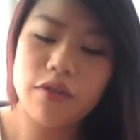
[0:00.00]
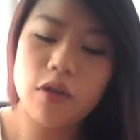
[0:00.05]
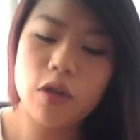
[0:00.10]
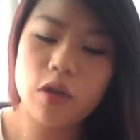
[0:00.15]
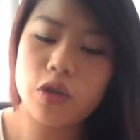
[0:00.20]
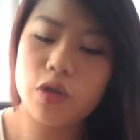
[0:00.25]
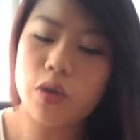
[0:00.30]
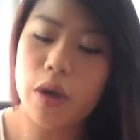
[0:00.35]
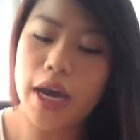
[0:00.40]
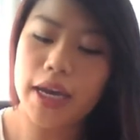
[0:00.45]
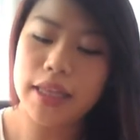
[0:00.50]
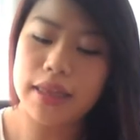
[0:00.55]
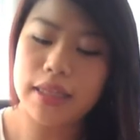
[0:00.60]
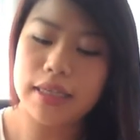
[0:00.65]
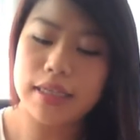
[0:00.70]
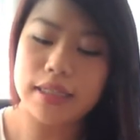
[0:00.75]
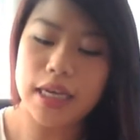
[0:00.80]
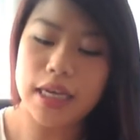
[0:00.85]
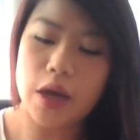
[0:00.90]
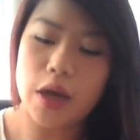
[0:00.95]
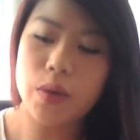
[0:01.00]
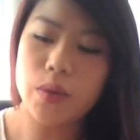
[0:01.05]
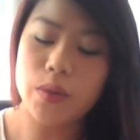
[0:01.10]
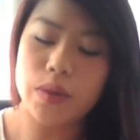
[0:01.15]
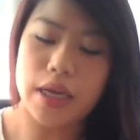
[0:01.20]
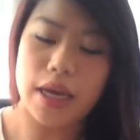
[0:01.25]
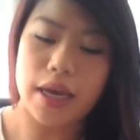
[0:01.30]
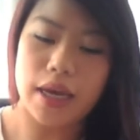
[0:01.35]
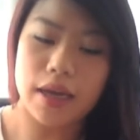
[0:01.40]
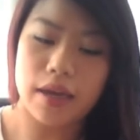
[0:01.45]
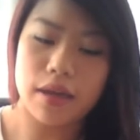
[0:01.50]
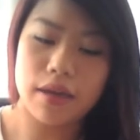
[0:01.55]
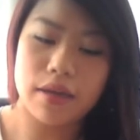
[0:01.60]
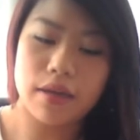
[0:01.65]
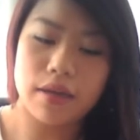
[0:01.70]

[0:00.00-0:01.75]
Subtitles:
not tried these out yet,